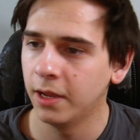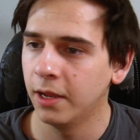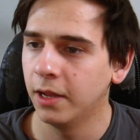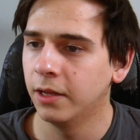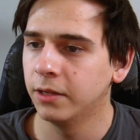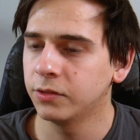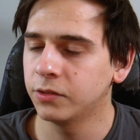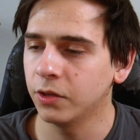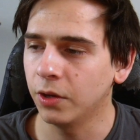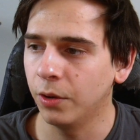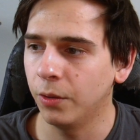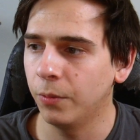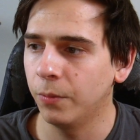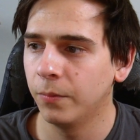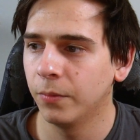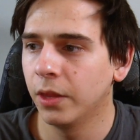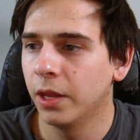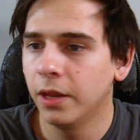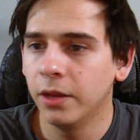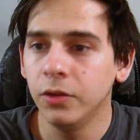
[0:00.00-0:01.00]
So
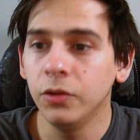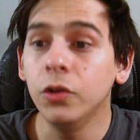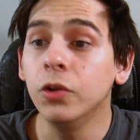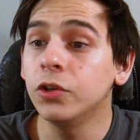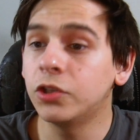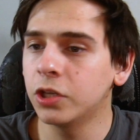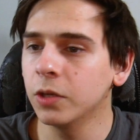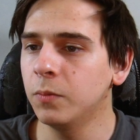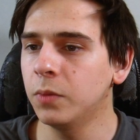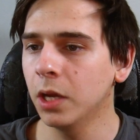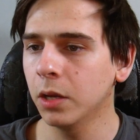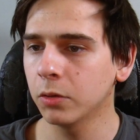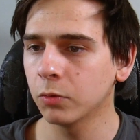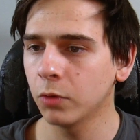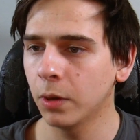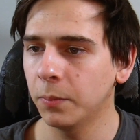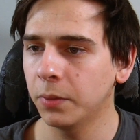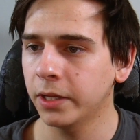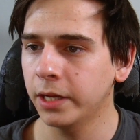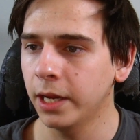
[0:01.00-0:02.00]
you should be able to
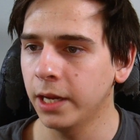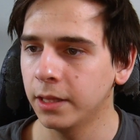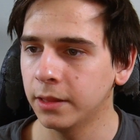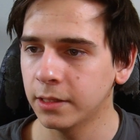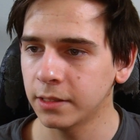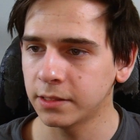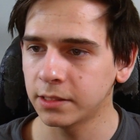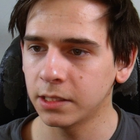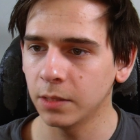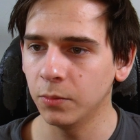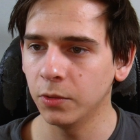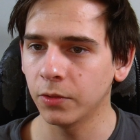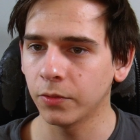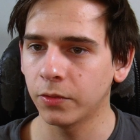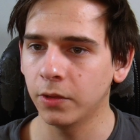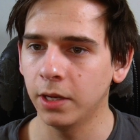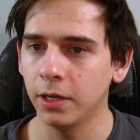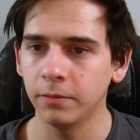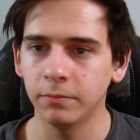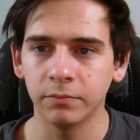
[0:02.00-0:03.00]
replicate this similar
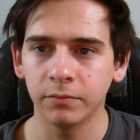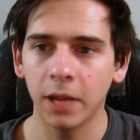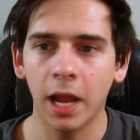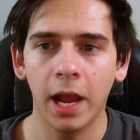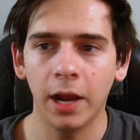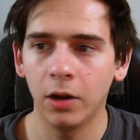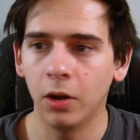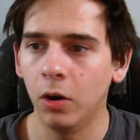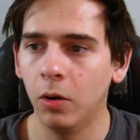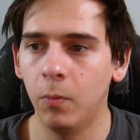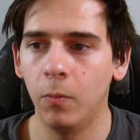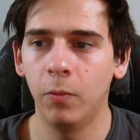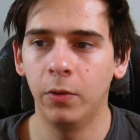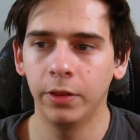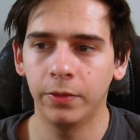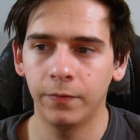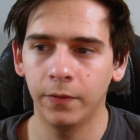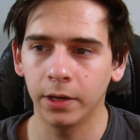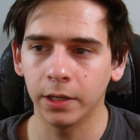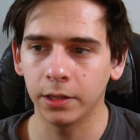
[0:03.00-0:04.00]
thing at home with
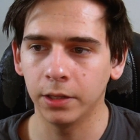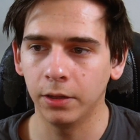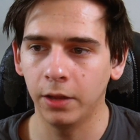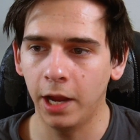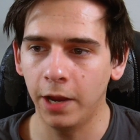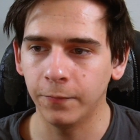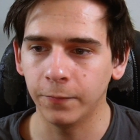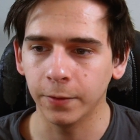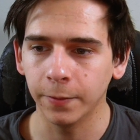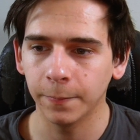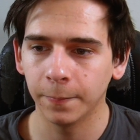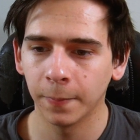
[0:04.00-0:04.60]
very little effort.